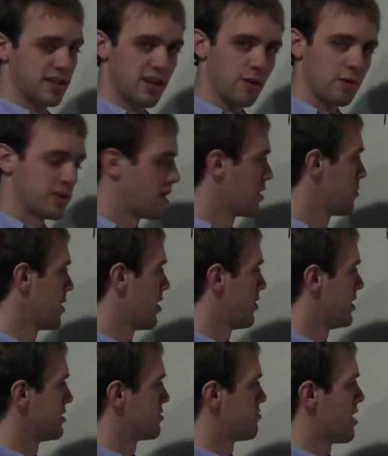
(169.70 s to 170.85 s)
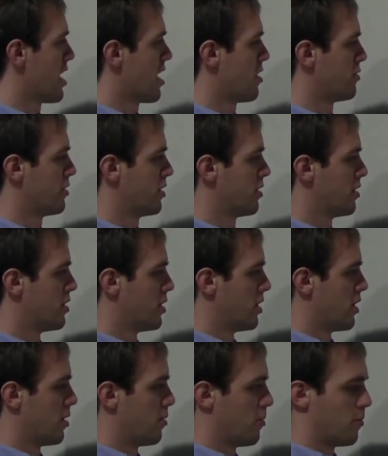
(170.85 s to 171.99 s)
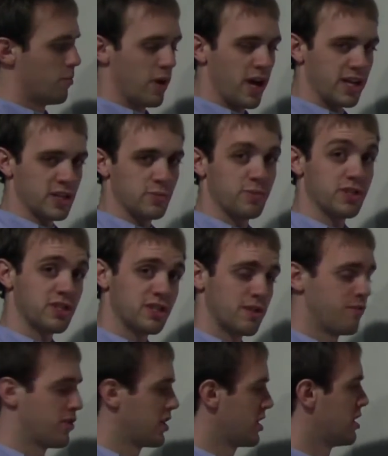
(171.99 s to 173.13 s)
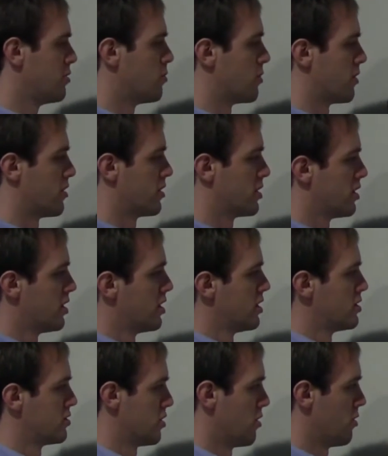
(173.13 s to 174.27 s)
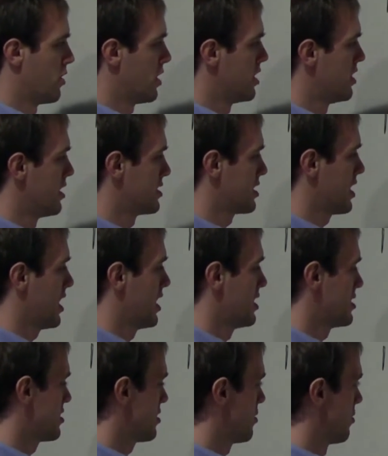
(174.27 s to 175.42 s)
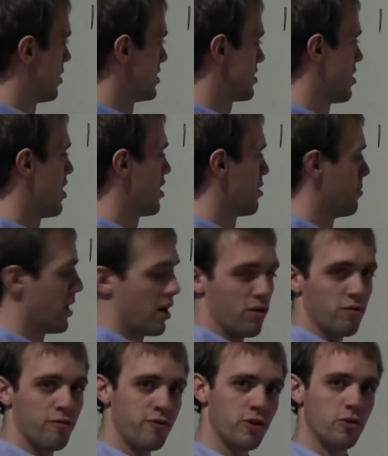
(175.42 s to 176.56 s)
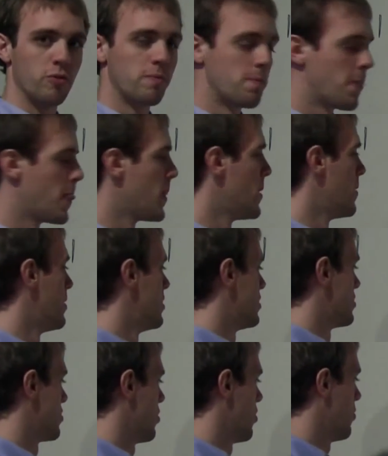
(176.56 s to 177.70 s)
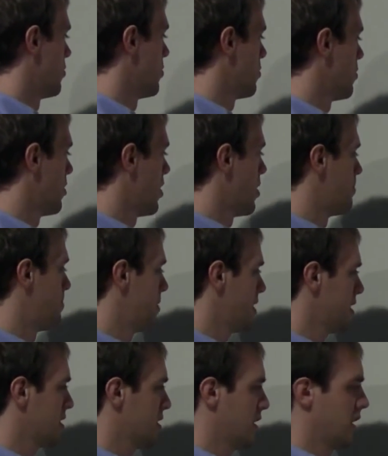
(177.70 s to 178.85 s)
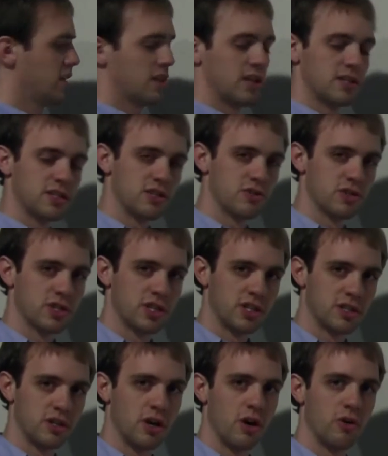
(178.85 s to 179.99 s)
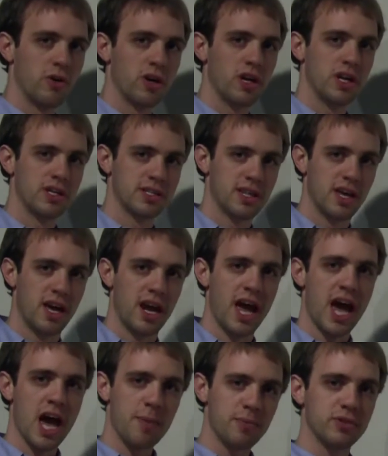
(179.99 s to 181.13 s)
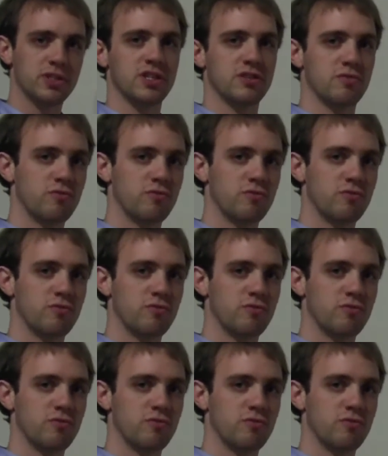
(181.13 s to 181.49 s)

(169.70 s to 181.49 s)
I want to talk about is around a specific keyword. So in this case, let's talk about foo. So a big thing that's interesting to note is that Apple does a